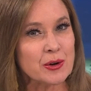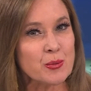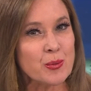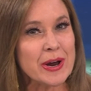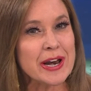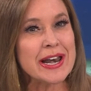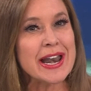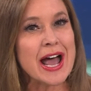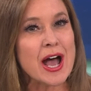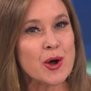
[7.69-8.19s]
We
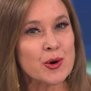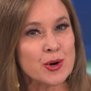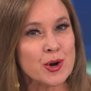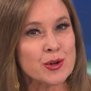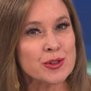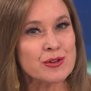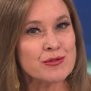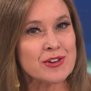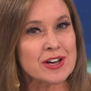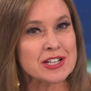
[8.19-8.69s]
now know
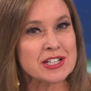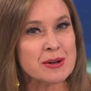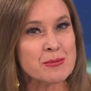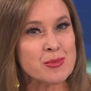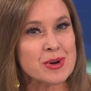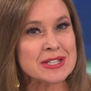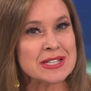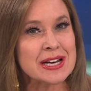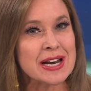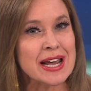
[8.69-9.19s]
the victim
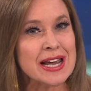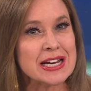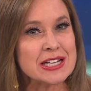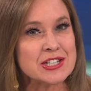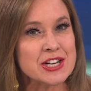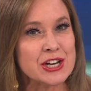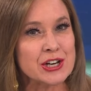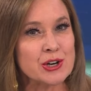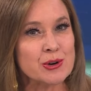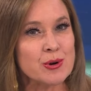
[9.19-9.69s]
was an
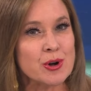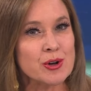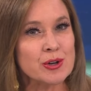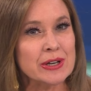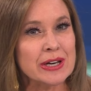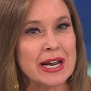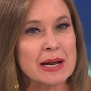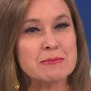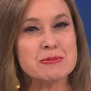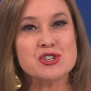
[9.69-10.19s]
18-year-old
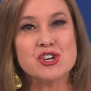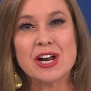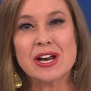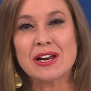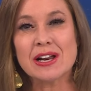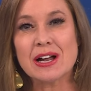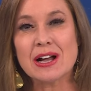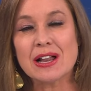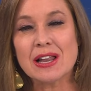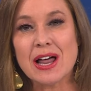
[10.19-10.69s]
named
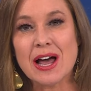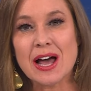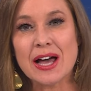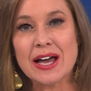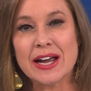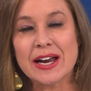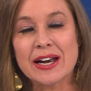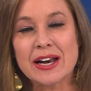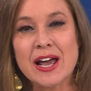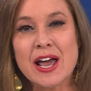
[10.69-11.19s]
Jayden
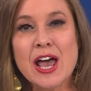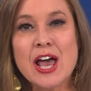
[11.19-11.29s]
Kline.